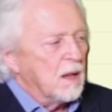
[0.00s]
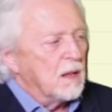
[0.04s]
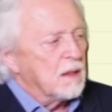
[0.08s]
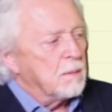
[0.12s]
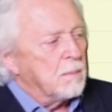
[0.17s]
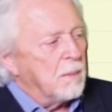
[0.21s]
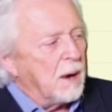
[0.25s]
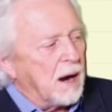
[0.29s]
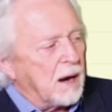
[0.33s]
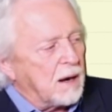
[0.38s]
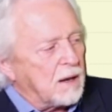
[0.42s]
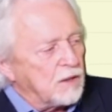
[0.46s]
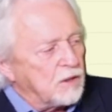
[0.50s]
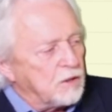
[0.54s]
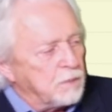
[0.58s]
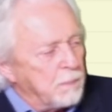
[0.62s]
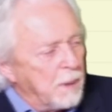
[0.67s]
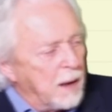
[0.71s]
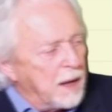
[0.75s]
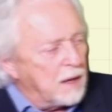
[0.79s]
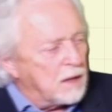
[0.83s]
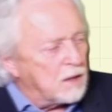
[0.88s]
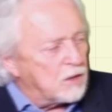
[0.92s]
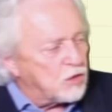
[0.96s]
The market's
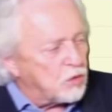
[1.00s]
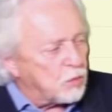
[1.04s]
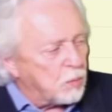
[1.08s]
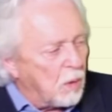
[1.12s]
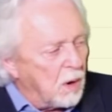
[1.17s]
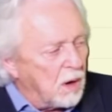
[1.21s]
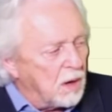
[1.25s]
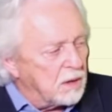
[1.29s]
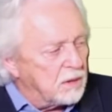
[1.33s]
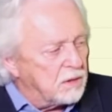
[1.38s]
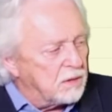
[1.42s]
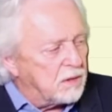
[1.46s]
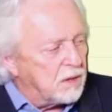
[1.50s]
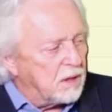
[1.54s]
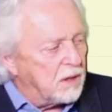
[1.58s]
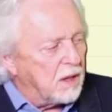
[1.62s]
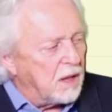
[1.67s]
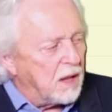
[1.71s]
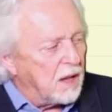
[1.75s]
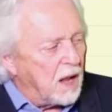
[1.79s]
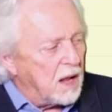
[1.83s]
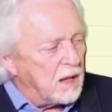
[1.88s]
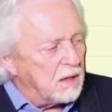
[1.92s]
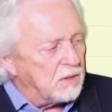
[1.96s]
made its run to
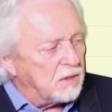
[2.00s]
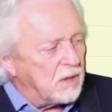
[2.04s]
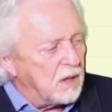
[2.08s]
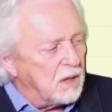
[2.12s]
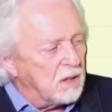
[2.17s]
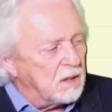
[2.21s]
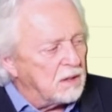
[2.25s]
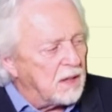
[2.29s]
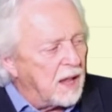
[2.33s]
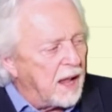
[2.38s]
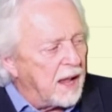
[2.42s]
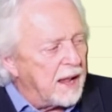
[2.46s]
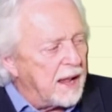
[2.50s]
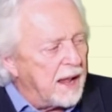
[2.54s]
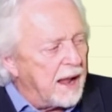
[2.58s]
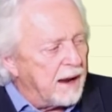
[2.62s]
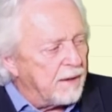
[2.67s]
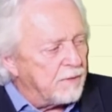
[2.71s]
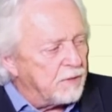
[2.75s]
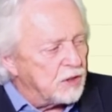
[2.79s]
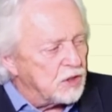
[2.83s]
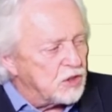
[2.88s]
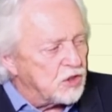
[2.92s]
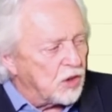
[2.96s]
the 18-day
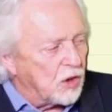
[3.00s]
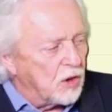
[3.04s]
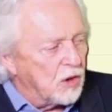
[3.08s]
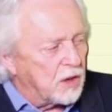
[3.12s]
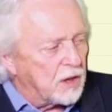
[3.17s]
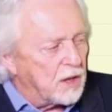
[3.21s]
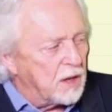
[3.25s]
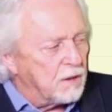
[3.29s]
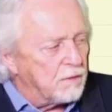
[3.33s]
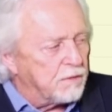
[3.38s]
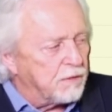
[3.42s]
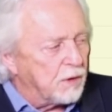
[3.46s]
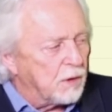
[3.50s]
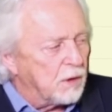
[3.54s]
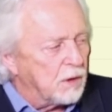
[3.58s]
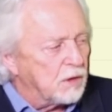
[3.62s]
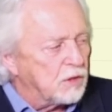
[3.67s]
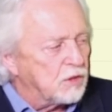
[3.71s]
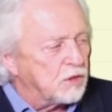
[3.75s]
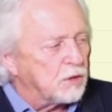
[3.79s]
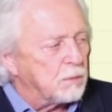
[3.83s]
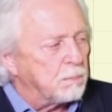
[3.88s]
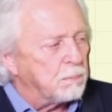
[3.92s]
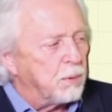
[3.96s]
average looking for
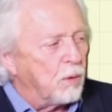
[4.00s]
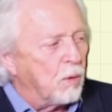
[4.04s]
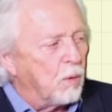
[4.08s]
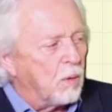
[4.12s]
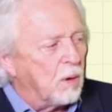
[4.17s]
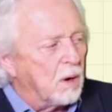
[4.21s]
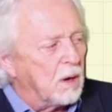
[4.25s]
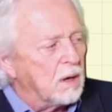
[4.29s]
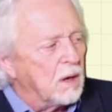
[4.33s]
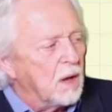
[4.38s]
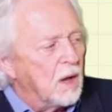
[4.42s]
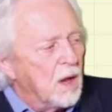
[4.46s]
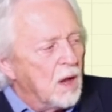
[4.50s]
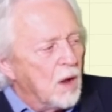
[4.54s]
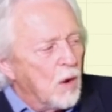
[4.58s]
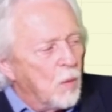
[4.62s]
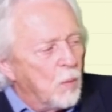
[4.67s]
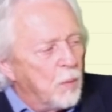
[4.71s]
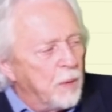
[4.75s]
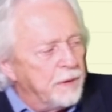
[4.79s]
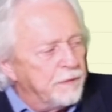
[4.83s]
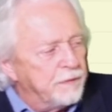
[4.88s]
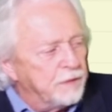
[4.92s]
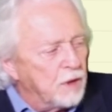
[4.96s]
its support.
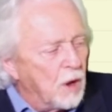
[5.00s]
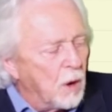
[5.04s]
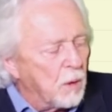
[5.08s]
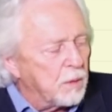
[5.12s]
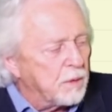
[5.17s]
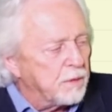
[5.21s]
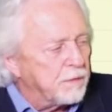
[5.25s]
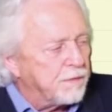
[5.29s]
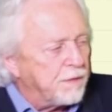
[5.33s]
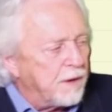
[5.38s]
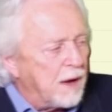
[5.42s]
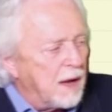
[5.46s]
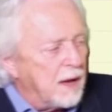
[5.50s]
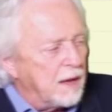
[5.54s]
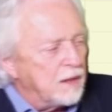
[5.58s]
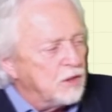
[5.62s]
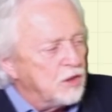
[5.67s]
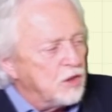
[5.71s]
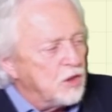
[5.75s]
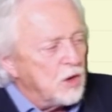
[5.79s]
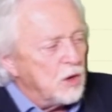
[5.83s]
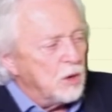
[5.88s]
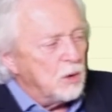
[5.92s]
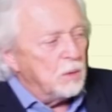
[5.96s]
We've notified
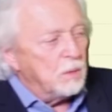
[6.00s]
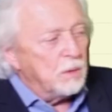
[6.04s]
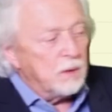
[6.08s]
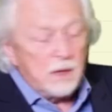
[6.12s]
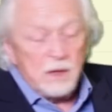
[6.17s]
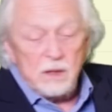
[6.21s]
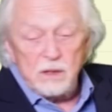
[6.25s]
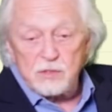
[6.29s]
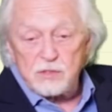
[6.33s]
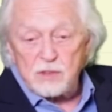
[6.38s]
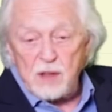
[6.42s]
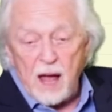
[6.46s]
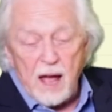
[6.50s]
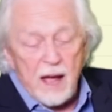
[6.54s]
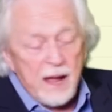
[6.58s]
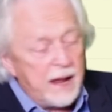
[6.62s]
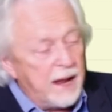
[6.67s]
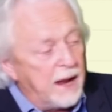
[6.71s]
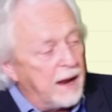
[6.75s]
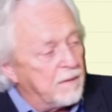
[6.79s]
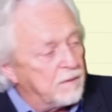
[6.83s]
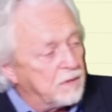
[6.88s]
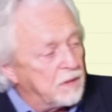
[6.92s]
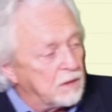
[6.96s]
you, at least I
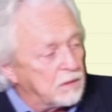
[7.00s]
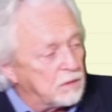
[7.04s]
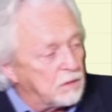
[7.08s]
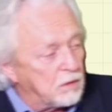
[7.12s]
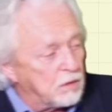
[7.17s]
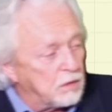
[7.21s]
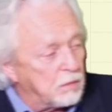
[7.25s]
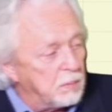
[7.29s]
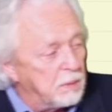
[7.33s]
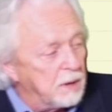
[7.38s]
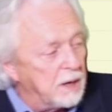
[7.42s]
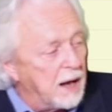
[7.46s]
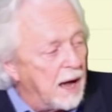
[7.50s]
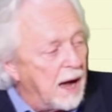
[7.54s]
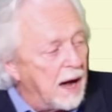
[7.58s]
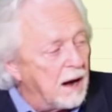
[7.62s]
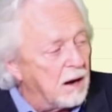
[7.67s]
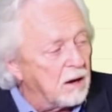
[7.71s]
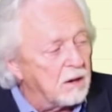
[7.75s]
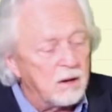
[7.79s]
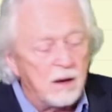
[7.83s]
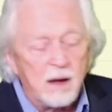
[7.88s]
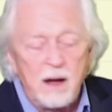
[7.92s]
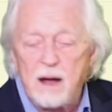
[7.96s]
have, that the
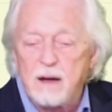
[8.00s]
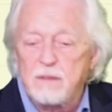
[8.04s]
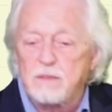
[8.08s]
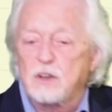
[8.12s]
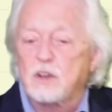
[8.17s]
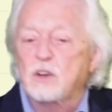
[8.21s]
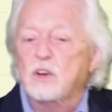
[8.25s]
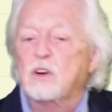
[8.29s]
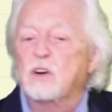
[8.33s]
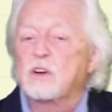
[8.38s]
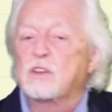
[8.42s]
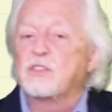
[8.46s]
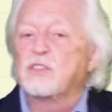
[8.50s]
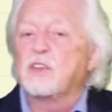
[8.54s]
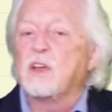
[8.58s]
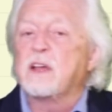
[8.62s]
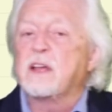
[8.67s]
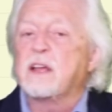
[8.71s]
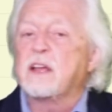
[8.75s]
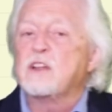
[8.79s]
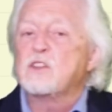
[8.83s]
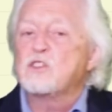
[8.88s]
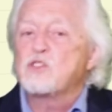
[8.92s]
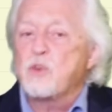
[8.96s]
$3 level looks
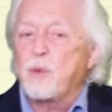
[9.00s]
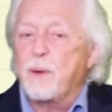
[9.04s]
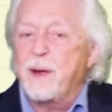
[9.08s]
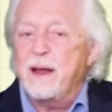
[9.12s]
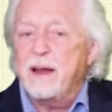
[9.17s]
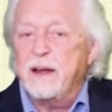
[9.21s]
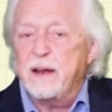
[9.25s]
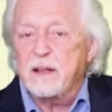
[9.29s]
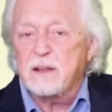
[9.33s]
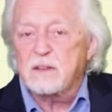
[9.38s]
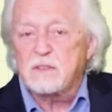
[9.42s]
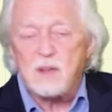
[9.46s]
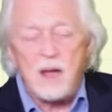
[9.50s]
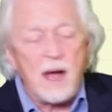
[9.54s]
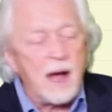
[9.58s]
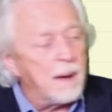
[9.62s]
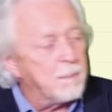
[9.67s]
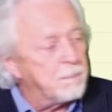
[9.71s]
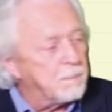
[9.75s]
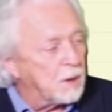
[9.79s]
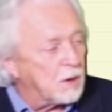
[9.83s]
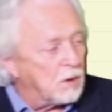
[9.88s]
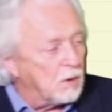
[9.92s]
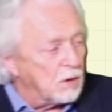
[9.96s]
like a trading
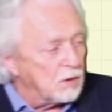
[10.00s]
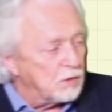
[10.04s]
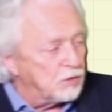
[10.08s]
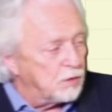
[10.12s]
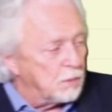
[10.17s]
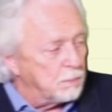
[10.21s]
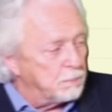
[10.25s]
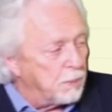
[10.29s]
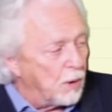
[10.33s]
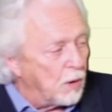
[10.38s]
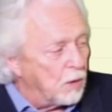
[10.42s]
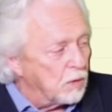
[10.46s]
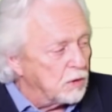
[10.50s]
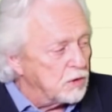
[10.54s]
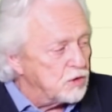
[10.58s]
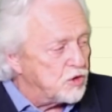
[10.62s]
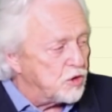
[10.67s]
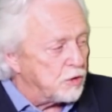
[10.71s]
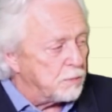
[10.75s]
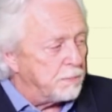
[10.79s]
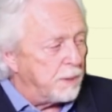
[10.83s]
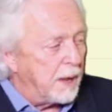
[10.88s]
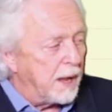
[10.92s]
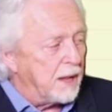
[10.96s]
top because the
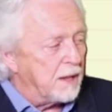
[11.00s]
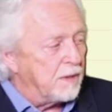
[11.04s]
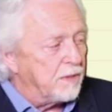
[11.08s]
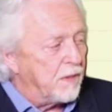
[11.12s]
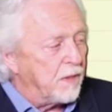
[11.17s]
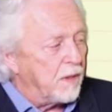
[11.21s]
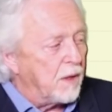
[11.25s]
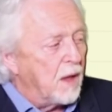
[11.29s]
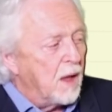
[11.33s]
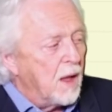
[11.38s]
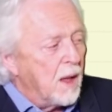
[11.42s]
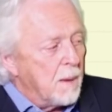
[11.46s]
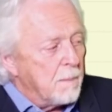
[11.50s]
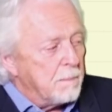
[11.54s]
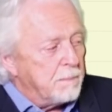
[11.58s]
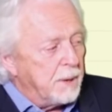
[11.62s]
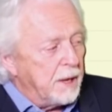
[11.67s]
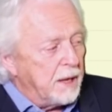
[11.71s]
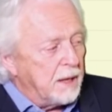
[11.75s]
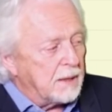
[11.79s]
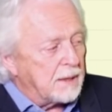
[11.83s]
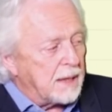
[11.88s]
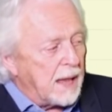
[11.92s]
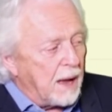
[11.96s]
Bollinger Band
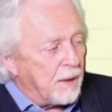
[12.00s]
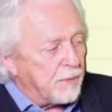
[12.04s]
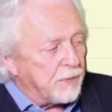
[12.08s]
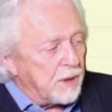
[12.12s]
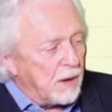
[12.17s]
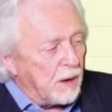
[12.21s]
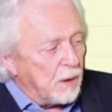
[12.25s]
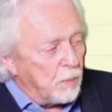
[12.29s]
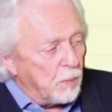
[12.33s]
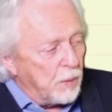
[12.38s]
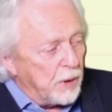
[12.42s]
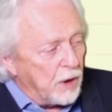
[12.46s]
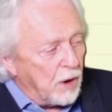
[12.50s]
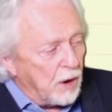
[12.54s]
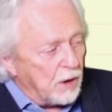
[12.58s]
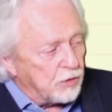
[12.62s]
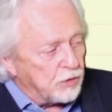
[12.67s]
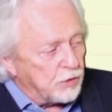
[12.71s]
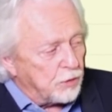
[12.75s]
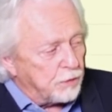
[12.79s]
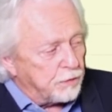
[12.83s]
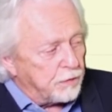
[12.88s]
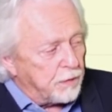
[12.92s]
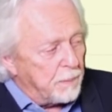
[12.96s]
peaked out there, and we
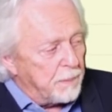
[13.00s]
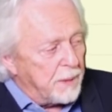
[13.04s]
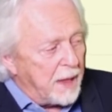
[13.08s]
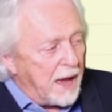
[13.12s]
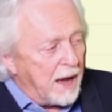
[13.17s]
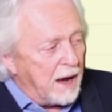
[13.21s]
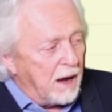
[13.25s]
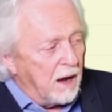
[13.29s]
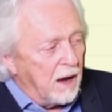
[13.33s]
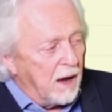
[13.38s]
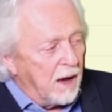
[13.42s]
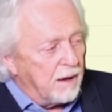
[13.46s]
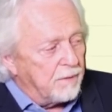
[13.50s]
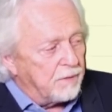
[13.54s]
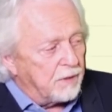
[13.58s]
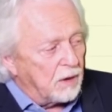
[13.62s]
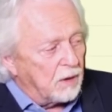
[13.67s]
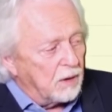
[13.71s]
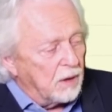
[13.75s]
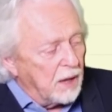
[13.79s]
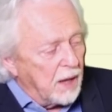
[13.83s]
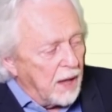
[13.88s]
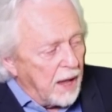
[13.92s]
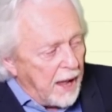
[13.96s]
also from that
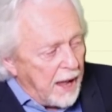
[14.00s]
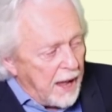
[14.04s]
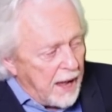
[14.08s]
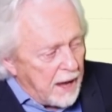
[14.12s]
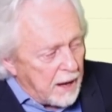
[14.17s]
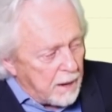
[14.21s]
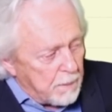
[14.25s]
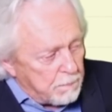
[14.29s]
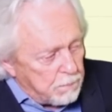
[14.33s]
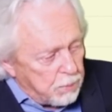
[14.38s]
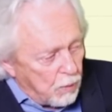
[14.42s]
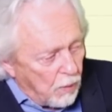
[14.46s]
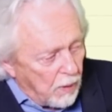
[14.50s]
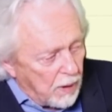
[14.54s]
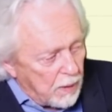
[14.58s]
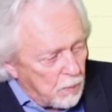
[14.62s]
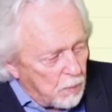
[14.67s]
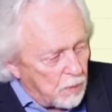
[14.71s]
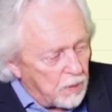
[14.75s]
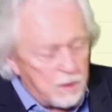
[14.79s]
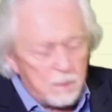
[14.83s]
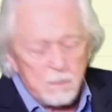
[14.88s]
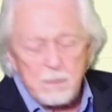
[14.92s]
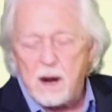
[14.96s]
level had a point
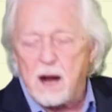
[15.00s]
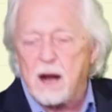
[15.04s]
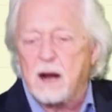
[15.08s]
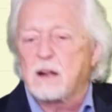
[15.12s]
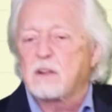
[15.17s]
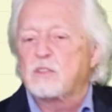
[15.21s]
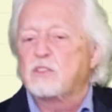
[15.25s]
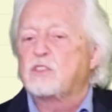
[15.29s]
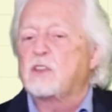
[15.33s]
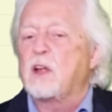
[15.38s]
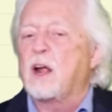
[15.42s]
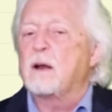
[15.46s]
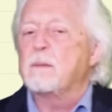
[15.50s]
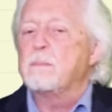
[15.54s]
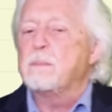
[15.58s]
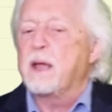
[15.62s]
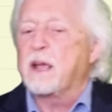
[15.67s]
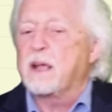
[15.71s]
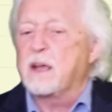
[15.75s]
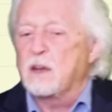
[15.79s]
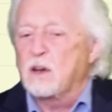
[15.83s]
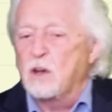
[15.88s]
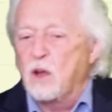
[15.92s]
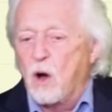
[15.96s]
where the market started
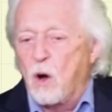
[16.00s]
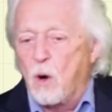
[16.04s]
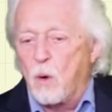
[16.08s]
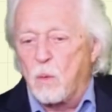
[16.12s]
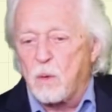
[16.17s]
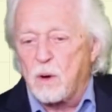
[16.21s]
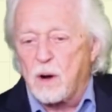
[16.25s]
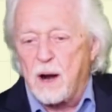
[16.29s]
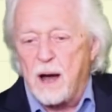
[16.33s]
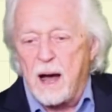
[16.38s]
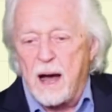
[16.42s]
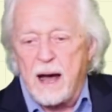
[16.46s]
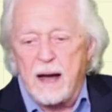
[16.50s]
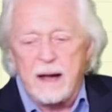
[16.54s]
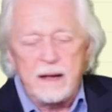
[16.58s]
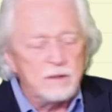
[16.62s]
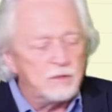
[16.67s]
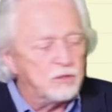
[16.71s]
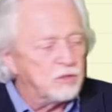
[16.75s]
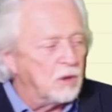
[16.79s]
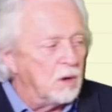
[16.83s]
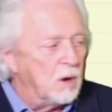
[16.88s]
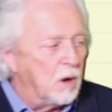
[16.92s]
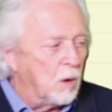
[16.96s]
making lower
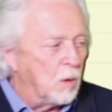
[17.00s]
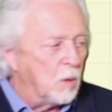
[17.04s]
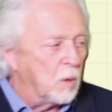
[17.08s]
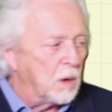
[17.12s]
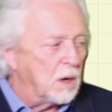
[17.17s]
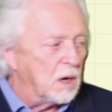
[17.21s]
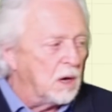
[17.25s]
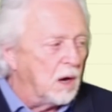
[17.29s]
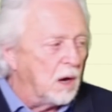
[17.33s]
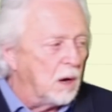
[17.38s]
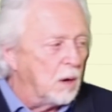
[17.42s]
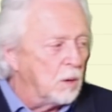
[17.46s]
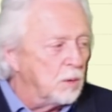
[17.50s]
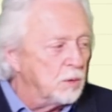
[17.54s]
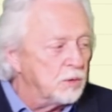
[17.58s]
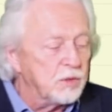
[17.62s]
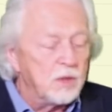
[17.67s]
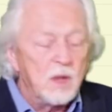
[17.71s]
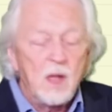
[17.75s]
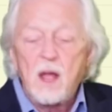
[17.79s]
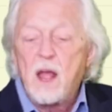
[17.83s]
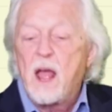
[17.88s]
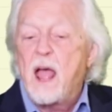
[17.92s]
highs, lower lows.